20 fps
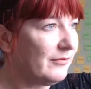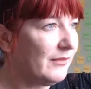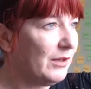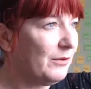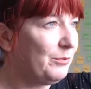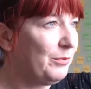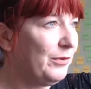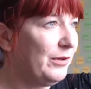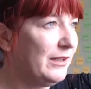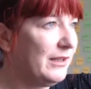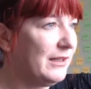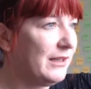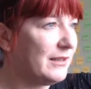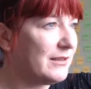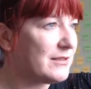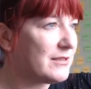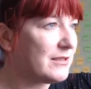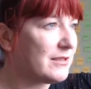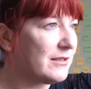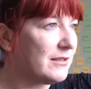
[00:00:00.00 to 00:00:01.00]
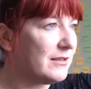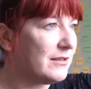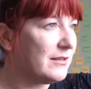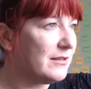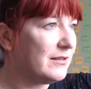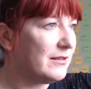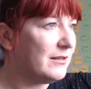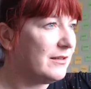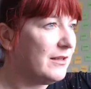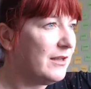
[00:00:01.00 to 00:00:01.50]
brilliant.
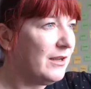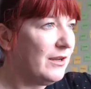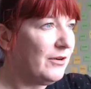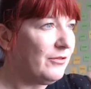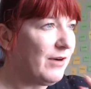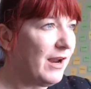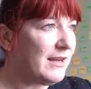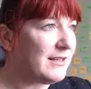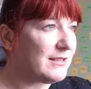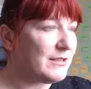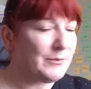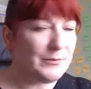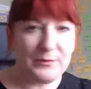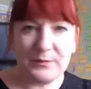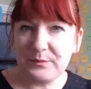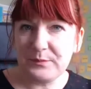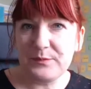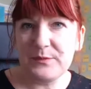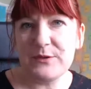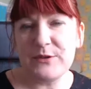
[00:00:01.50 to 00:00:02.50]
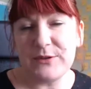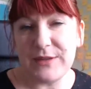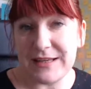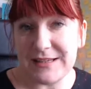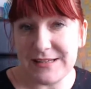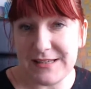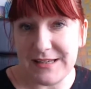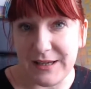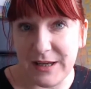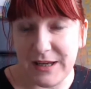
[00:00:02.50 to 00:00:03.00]
Right. So
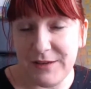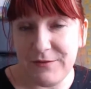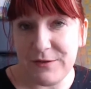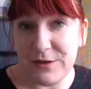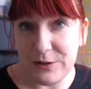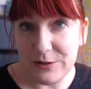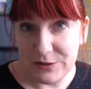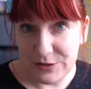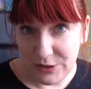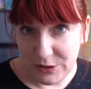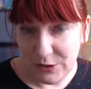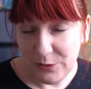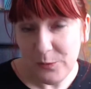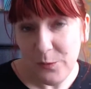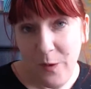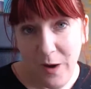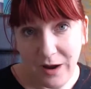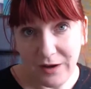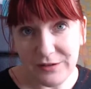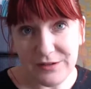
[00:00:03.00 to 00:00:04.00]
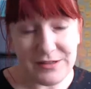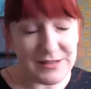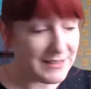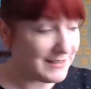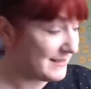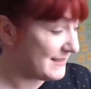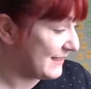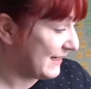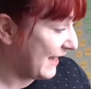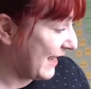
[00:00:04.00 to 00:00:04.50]
that's it. If you do want
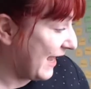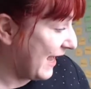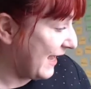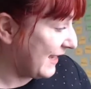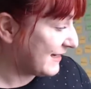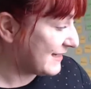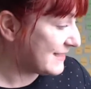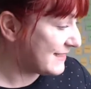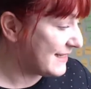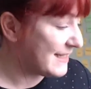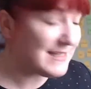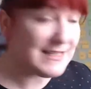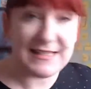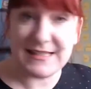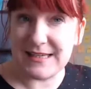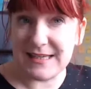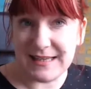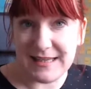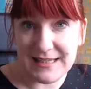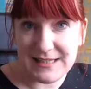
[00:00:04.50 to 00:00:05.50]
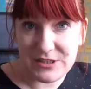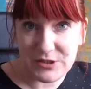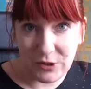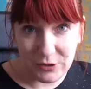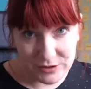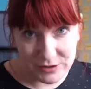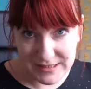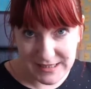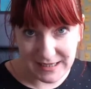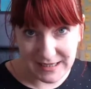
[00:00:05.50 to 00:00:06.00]
to get access to this
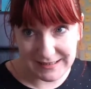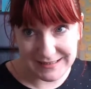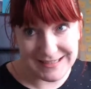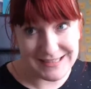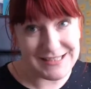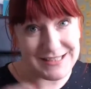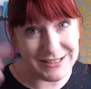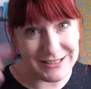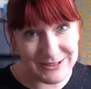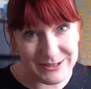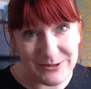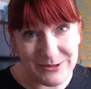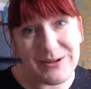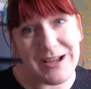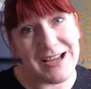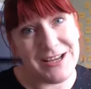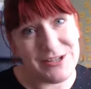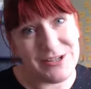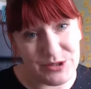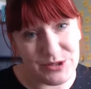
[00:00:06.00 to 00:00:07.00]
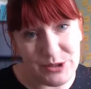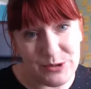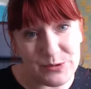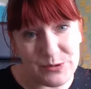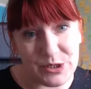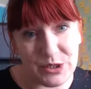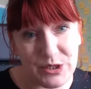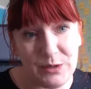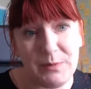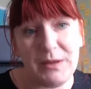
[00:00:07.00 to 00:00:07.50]
contact list, you guys on
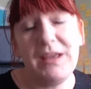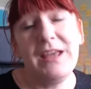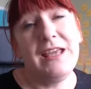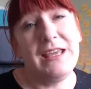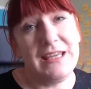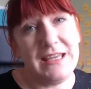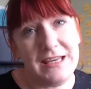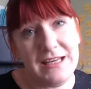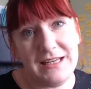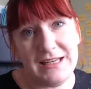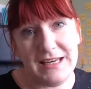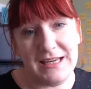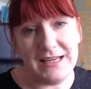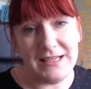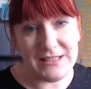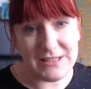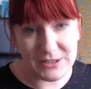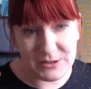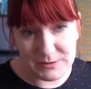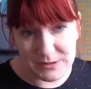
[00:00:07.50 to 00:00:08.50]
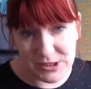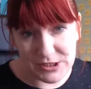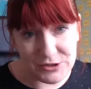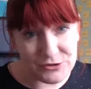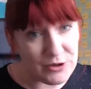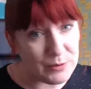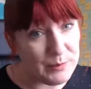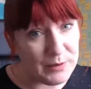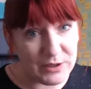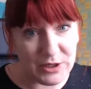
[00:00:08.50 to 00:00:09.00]
YouTube, you need to
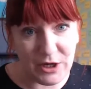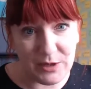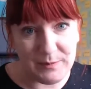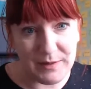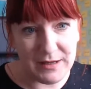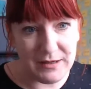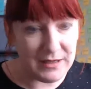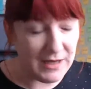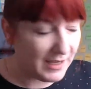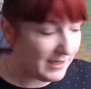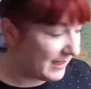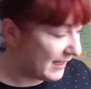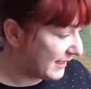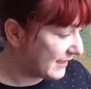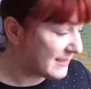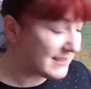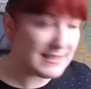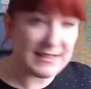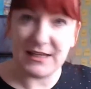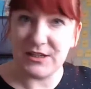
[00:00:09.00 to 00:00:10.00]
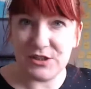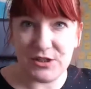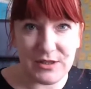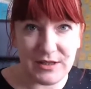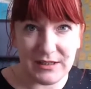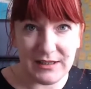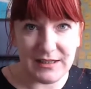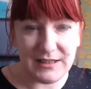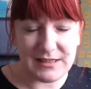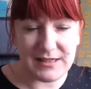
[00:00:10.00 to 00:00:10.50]
drop a comment and I can send you
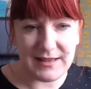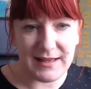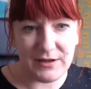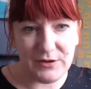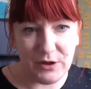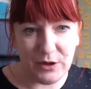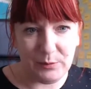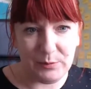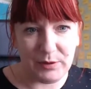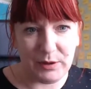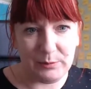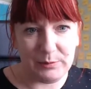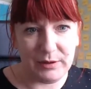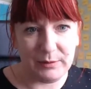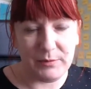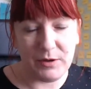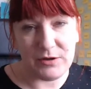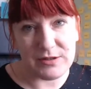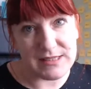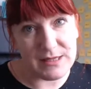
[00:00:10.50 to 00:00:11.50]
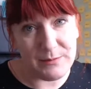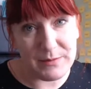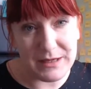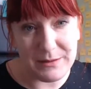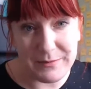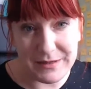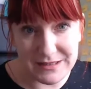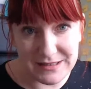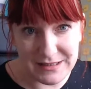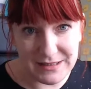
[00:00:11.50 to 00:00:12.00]
the link to that, not a problem. Or send me a
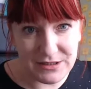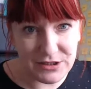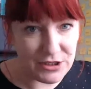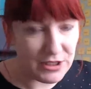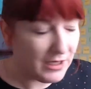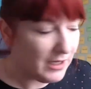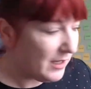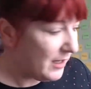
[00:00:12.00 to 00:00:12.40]
message.